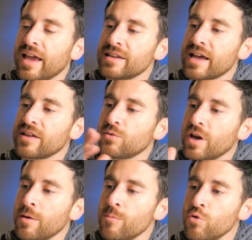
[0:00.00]
And as we
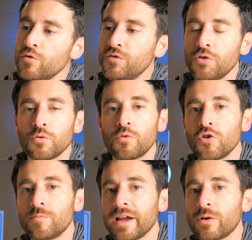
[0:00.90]
kind of move to the
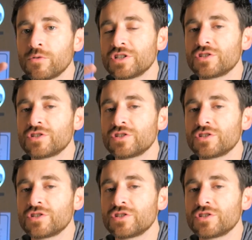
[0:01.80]
Rode mic, which